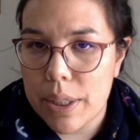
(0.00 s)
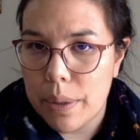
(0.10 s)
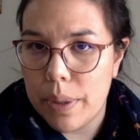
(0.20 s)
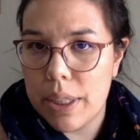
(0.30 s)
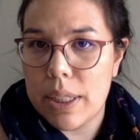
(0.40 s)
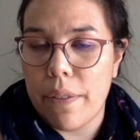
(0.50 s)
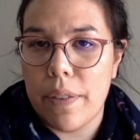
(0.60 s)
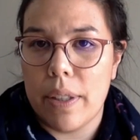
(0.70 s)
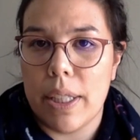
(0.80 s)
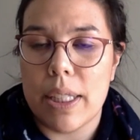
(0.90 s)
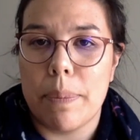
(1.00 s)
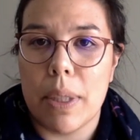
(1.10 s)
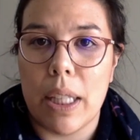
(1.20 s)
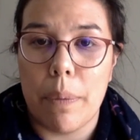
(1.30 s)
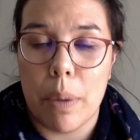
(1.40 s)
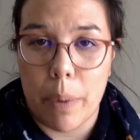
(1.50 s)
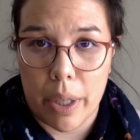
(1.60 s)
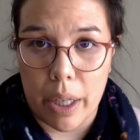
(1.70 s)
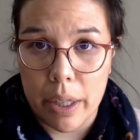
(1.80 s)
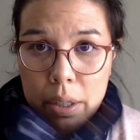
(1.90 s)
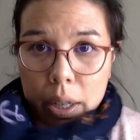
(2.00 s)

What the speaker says: So it is definitely something that we work on.